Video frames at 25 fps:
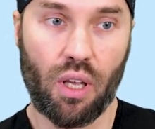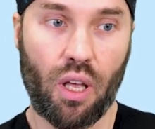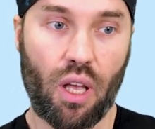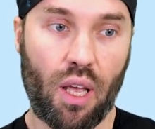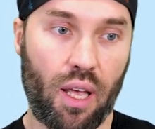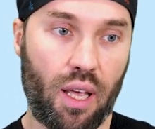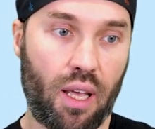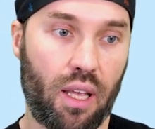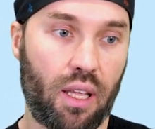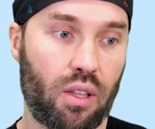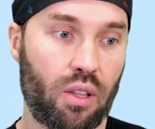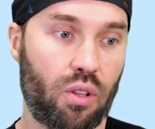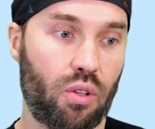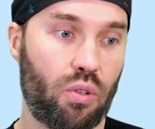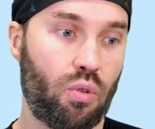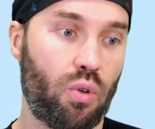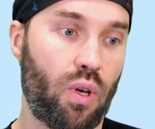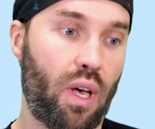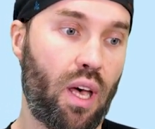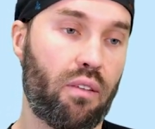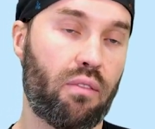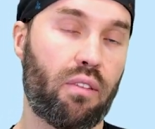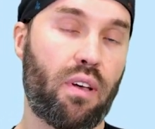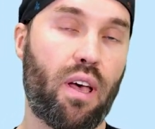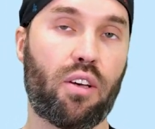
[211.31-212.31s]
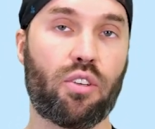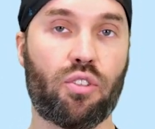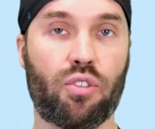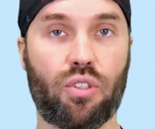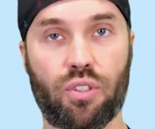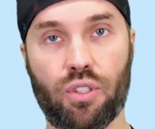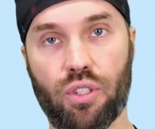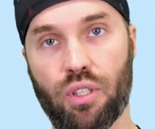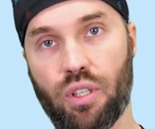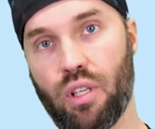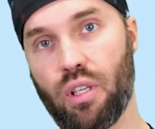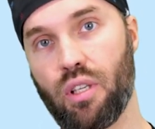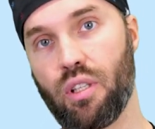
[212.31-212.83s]
and you have extra
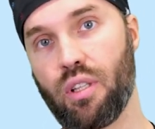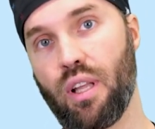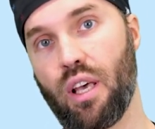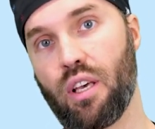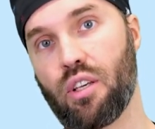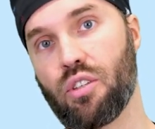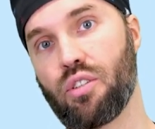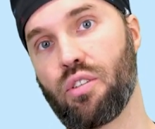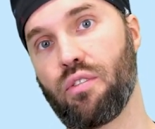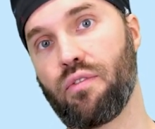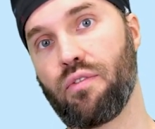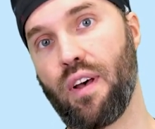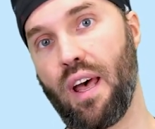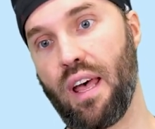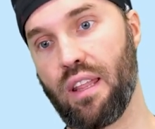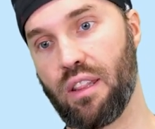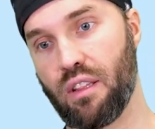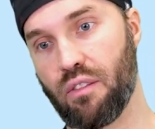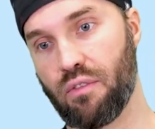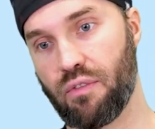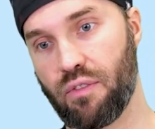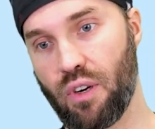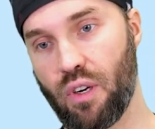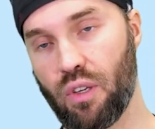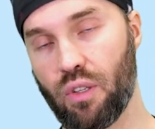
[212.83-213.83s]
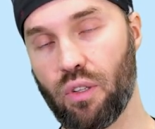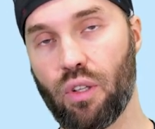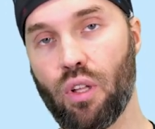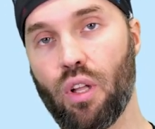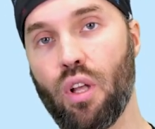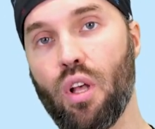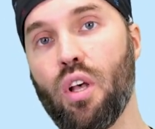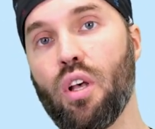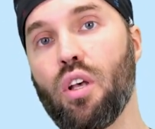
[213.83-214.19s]
skin, extra fat in the front,